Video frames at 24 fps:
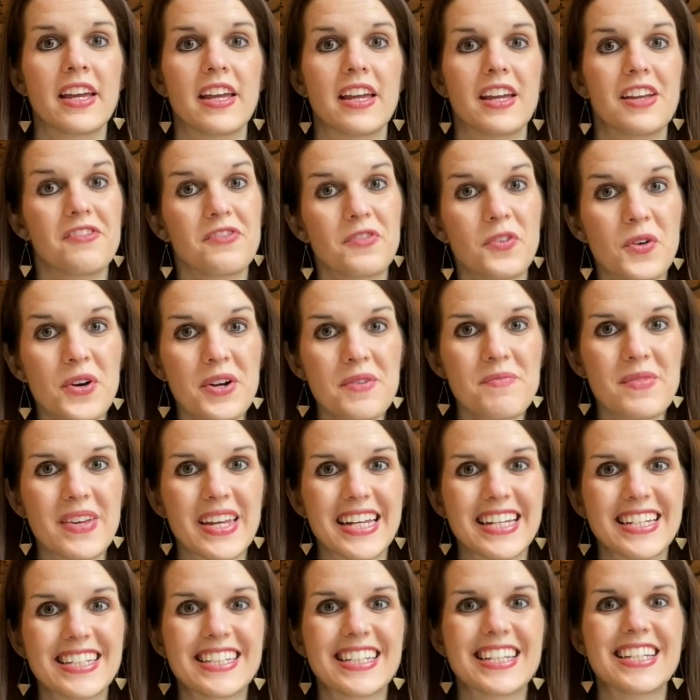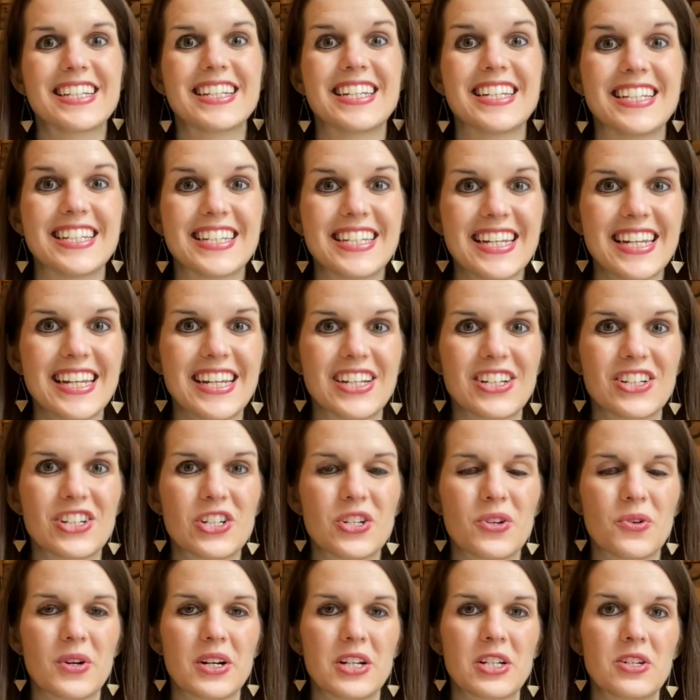Inform means to teach
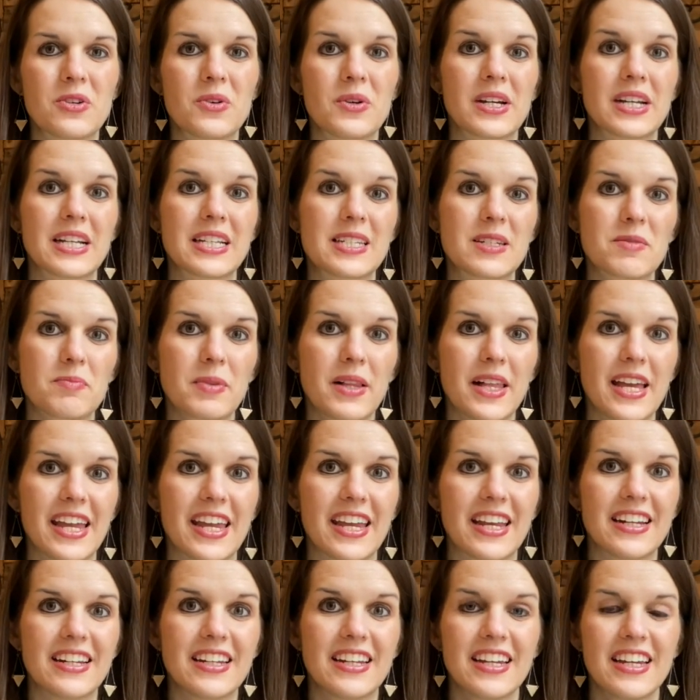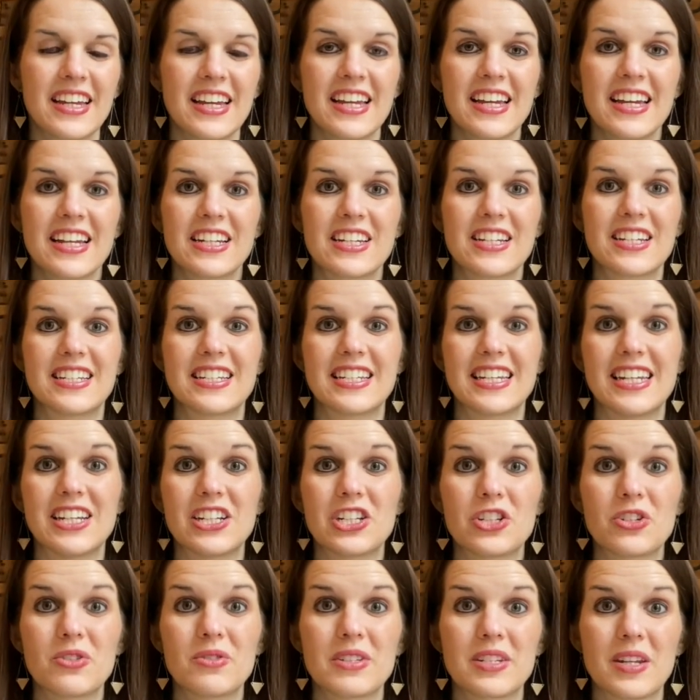or to explain, to
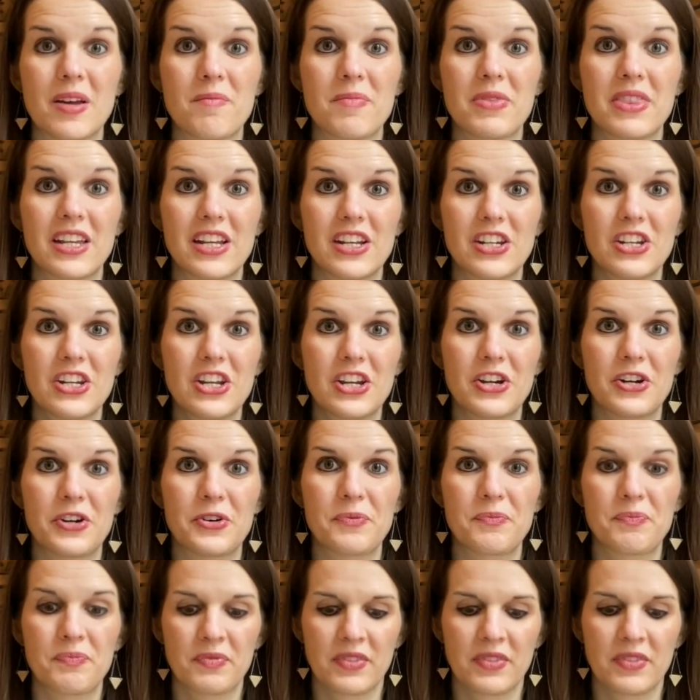teach you something new.